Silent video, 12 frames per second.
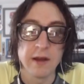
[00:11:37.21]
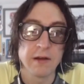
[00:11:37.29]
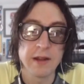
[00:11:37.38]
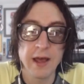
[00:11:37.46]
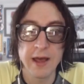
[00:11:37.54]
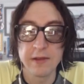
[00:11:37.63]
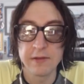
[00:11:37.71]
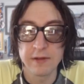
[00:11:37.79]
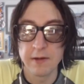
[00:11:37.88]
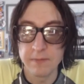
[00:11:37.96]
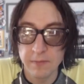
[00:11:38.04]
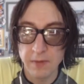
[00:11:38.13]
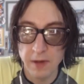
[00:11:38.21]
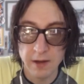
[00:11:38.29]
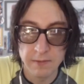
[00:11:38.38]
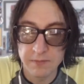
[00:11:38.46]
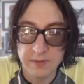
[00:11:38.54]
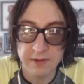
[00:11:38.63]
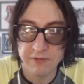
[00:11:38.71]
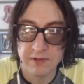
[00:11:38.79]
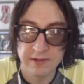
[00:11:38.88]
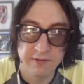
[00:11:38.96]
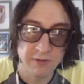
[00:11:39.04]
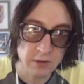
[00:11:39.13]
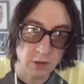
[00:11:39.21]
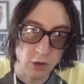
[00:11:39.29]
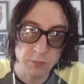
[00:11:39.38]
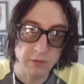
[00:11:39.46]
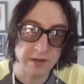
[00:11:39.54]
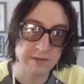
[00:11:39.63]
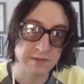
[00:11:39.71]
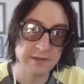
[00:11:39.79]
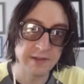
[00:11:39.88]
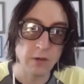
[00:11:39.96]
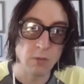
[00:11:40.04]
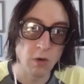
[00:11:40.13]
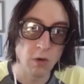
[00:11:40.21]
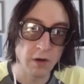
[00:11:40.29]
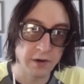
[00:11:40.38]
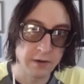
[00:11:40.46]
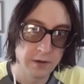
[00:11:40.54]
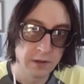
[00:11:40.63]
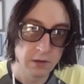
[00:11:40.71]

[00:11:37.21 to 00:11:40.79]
It has different co-processors that work